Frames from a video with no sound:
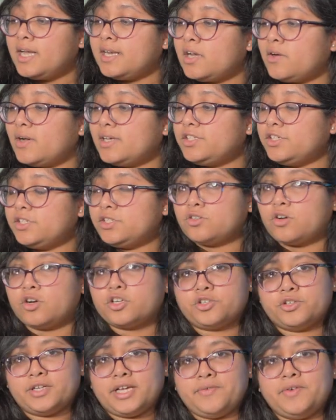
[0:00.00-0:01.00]
Now, as you saw
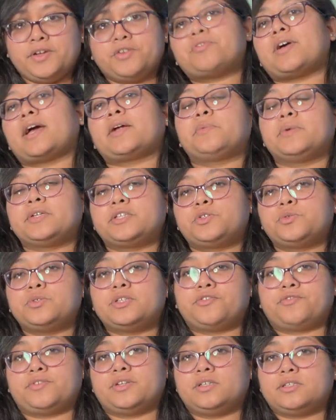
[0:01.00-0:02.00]
today, we tried with two
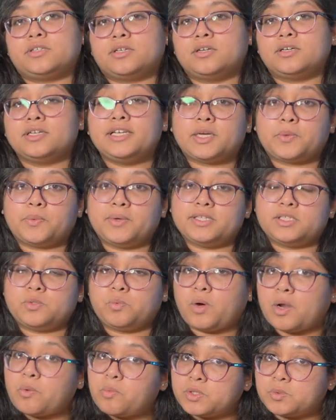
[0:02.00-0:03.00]
different liquids.
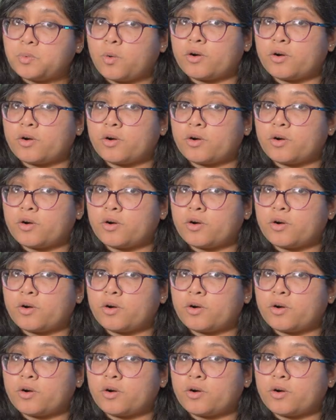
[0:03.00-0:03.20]
One was